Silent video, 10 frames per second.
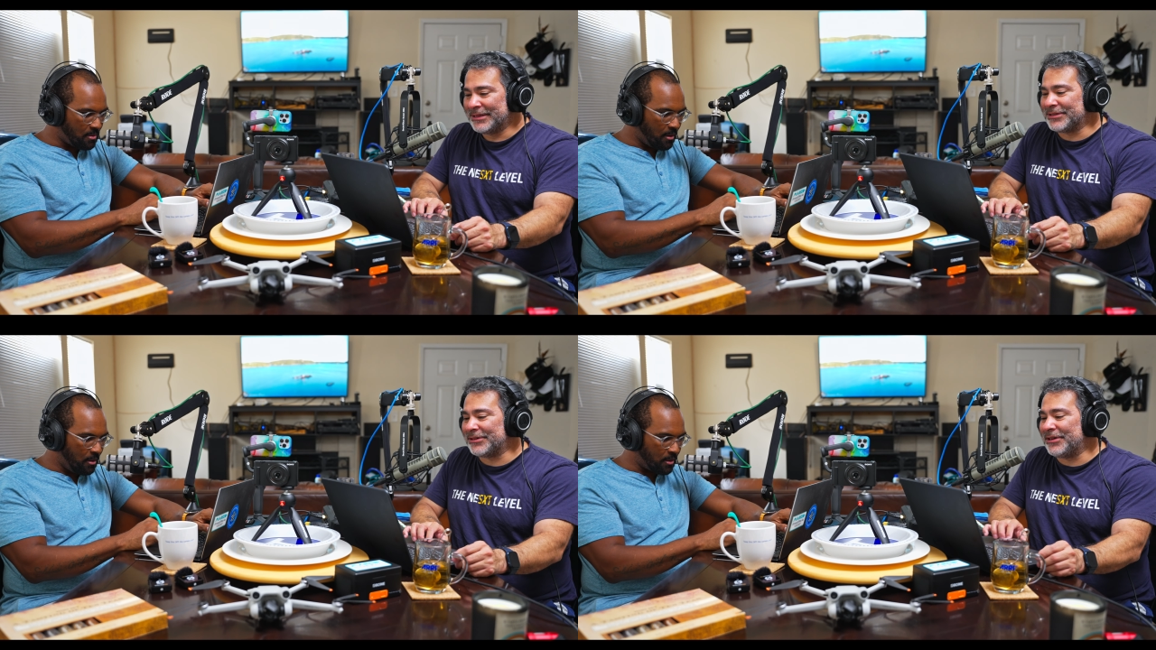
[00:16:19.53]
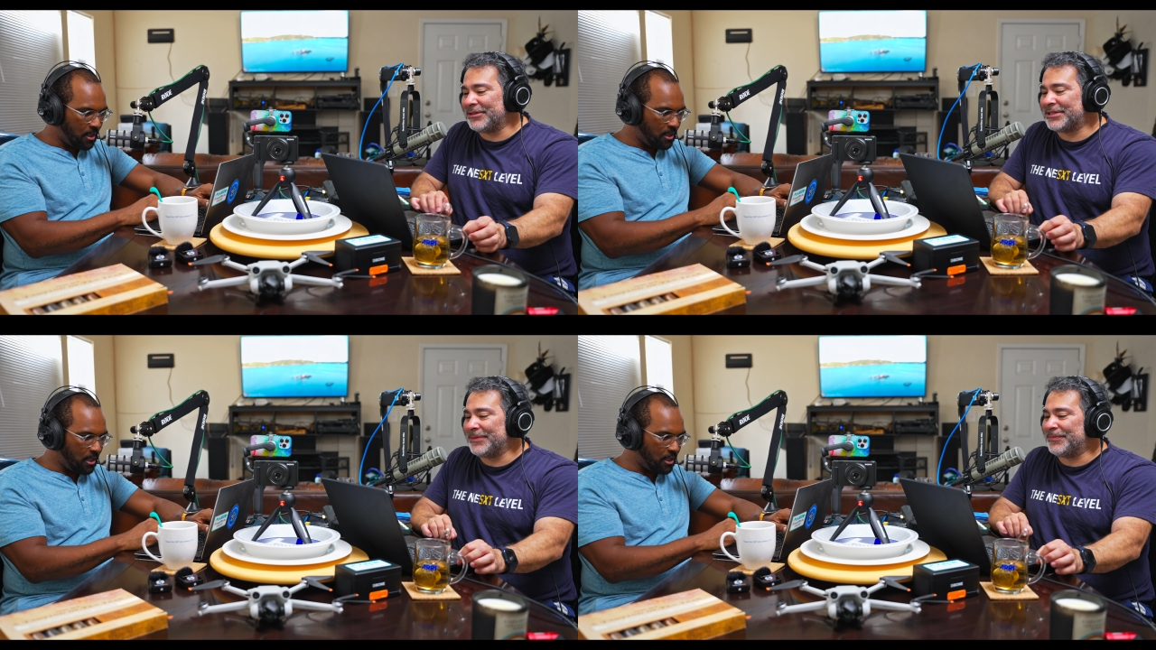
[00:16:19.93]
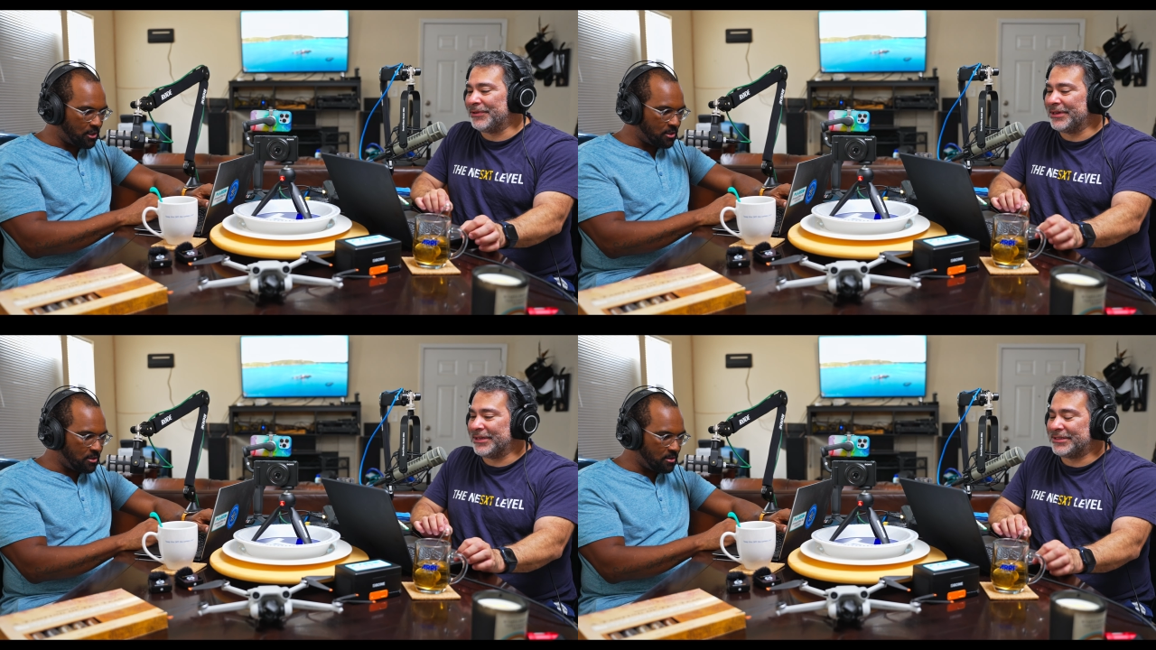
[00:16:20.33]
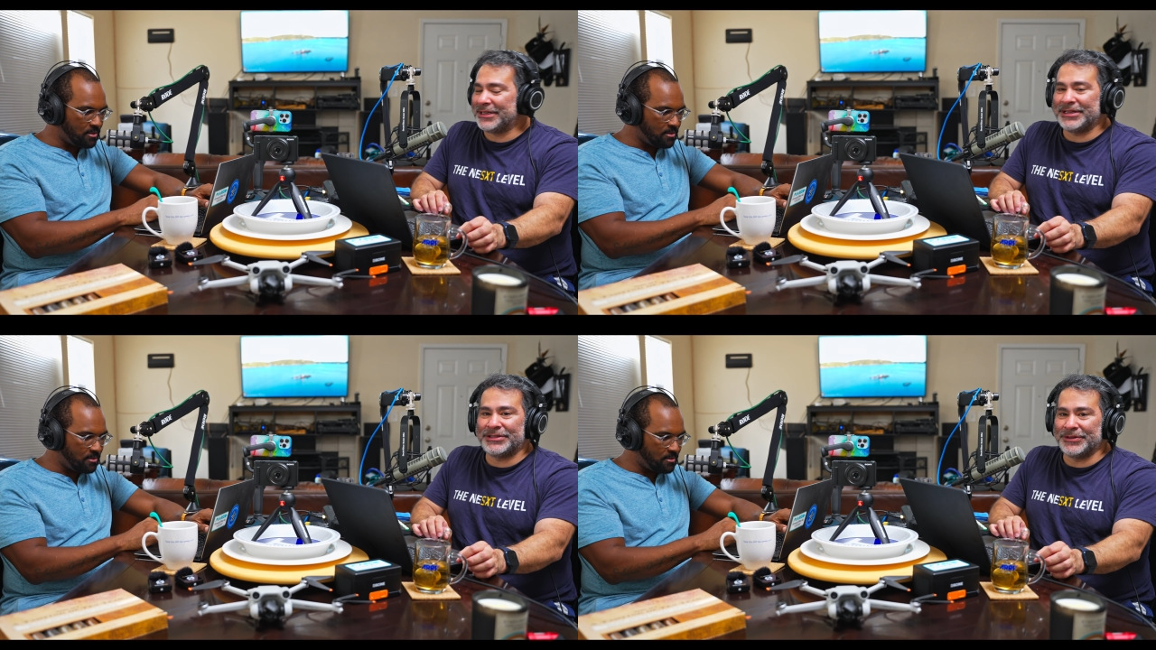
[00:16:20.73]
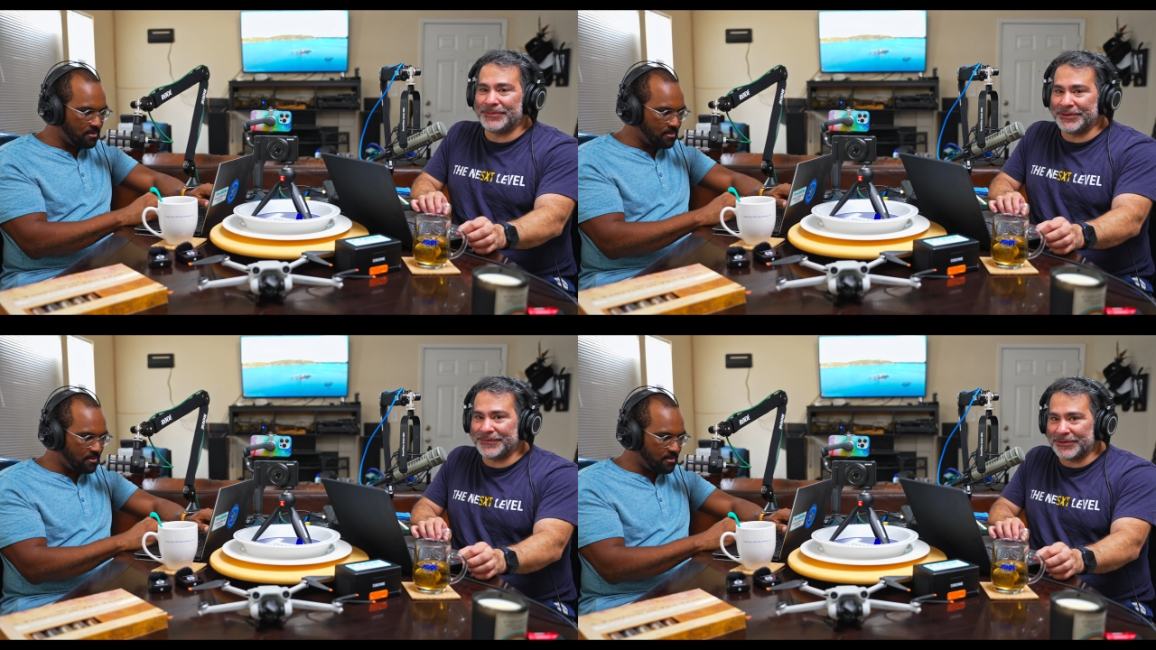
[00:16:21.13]
Speaker 1: These oh, are all okay, T gotcha. point,
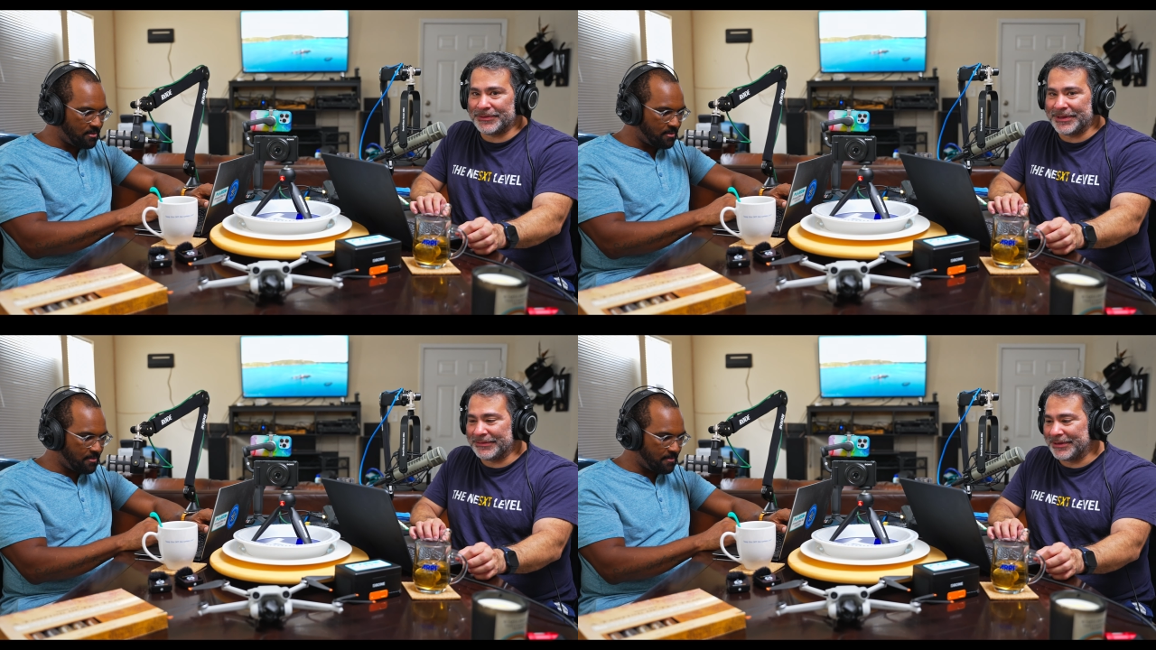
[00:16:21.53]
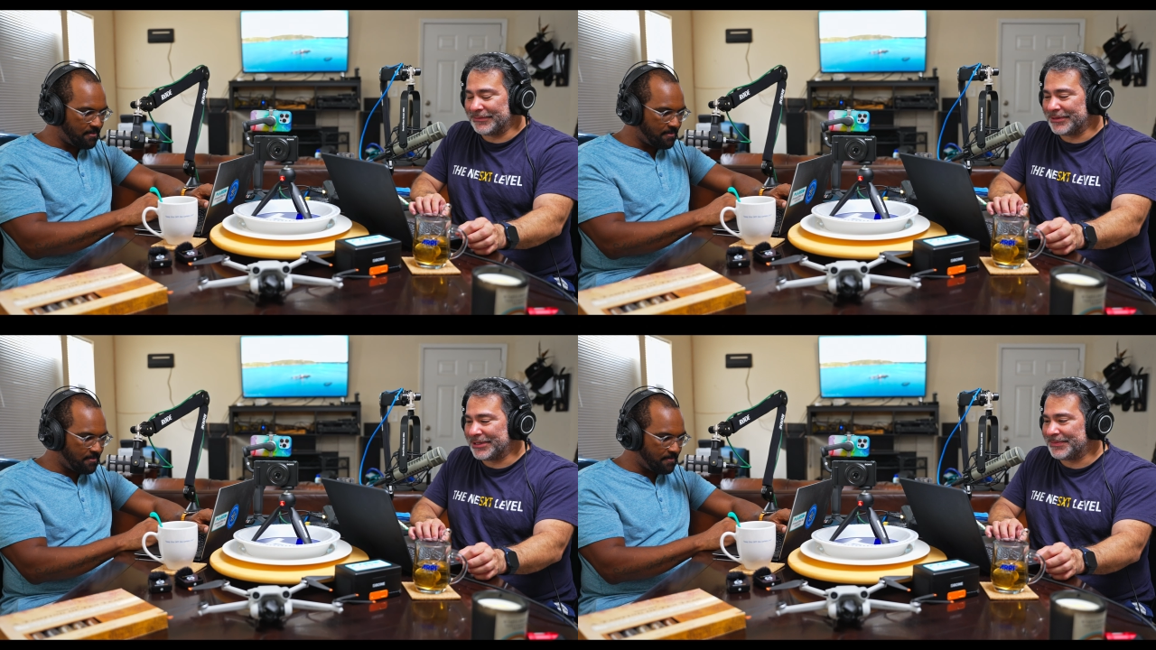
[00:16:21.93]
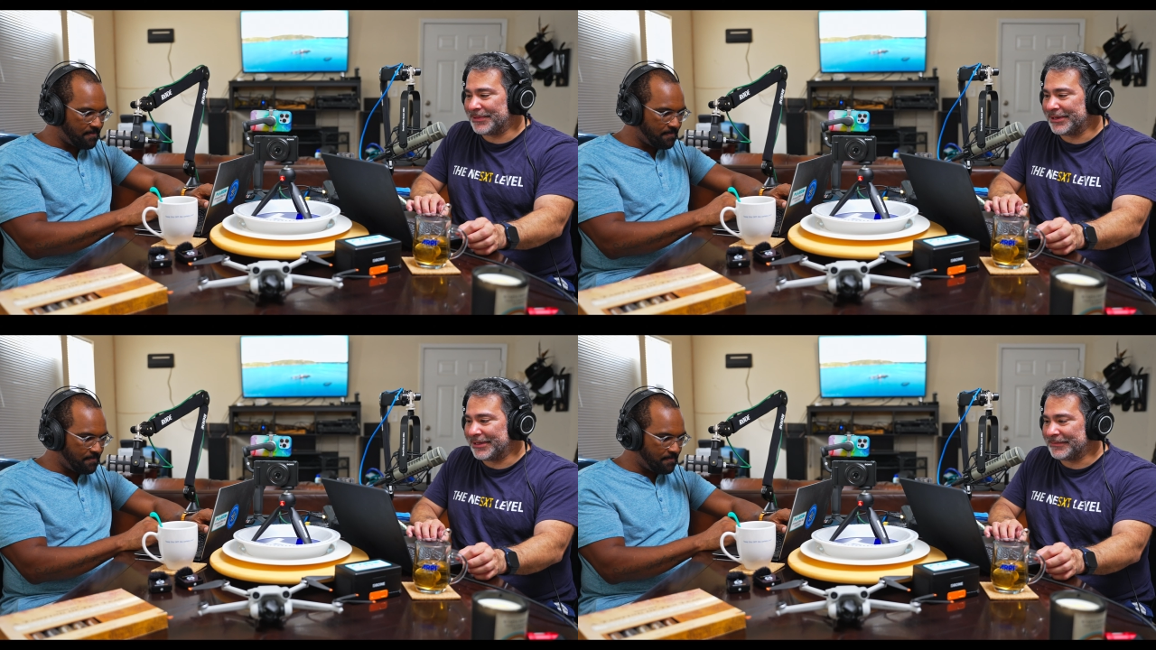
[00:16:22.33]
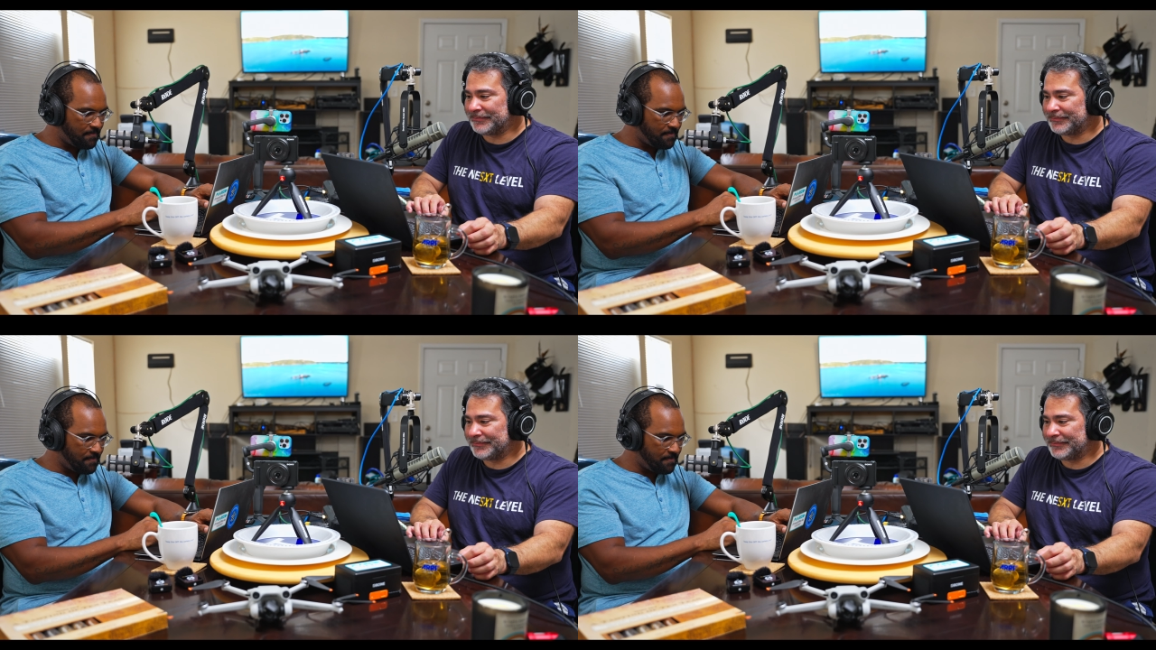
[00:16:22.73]
T2.4, by the way, which is plenty.